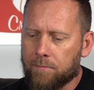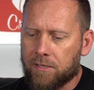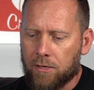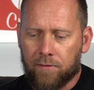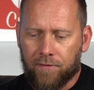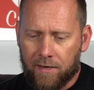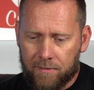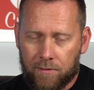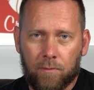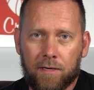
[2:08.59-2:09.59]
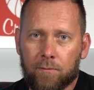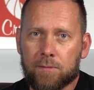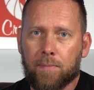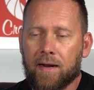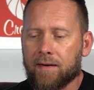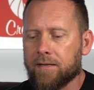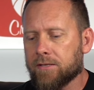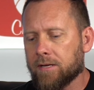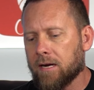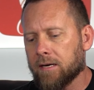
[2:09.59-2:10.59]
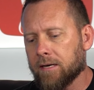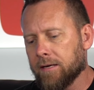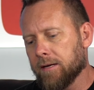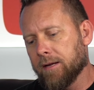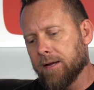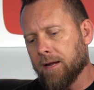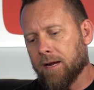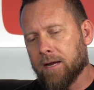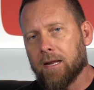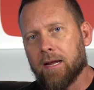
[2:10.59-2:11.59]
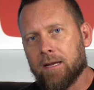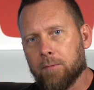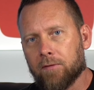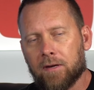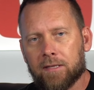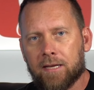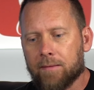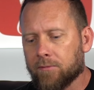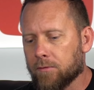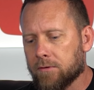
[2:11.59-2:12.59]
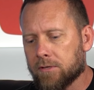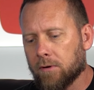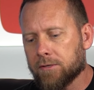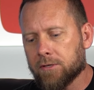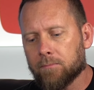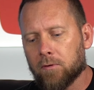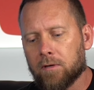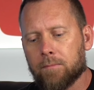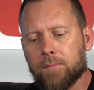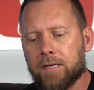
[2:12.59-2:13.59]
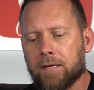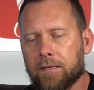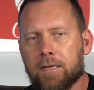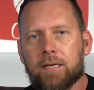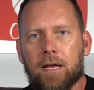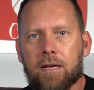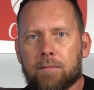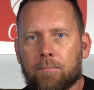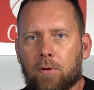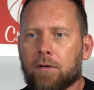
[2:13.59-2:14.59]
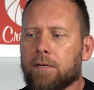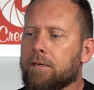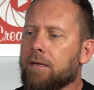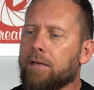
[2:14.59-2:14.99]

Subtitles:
them to notify me when it was back in stock, and that email finally came through, so I jumped on immediately and bought it.